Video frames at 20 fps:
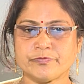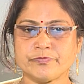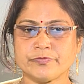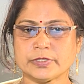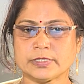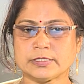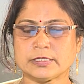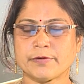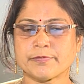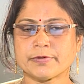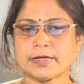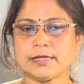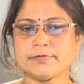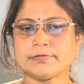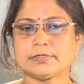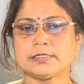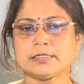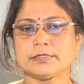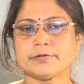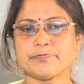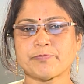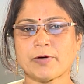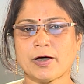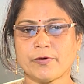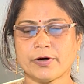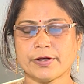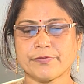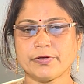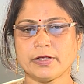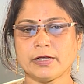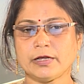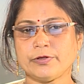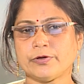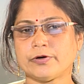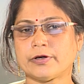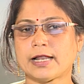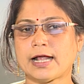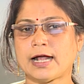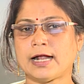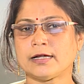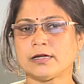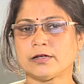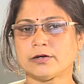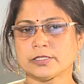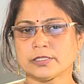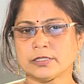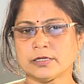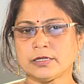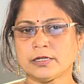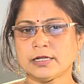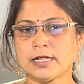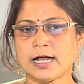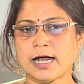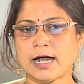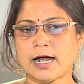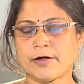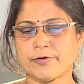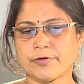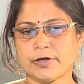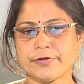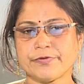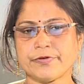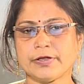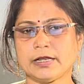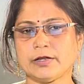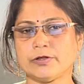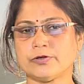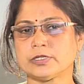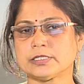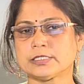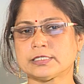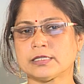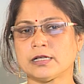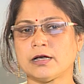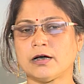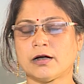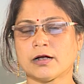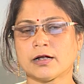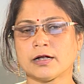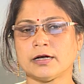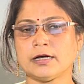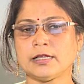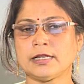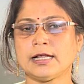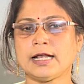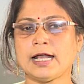sometimes power failure and other hardware failures occur,